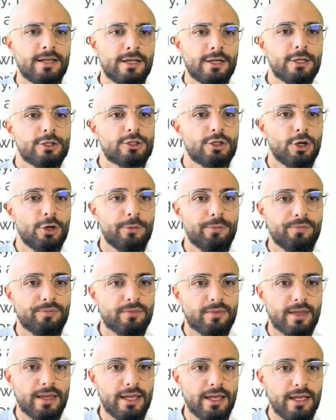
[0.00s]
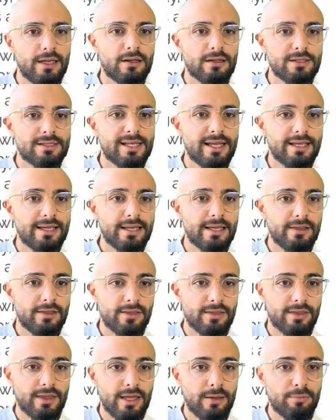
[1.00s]
So it'll take
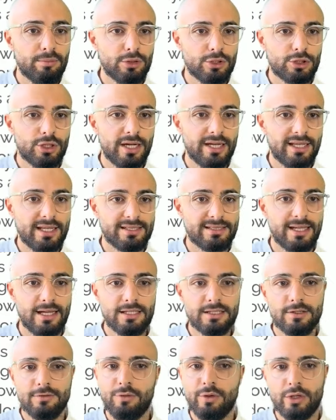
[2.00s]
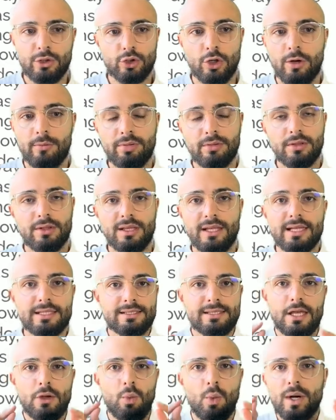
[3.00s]
the input training as data. For example, let's
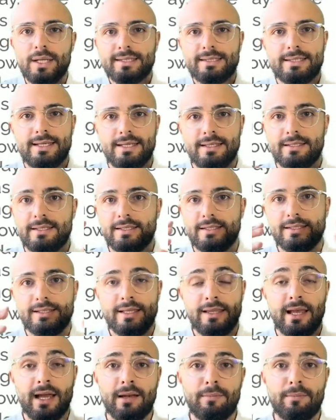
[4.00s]
say one sentence in that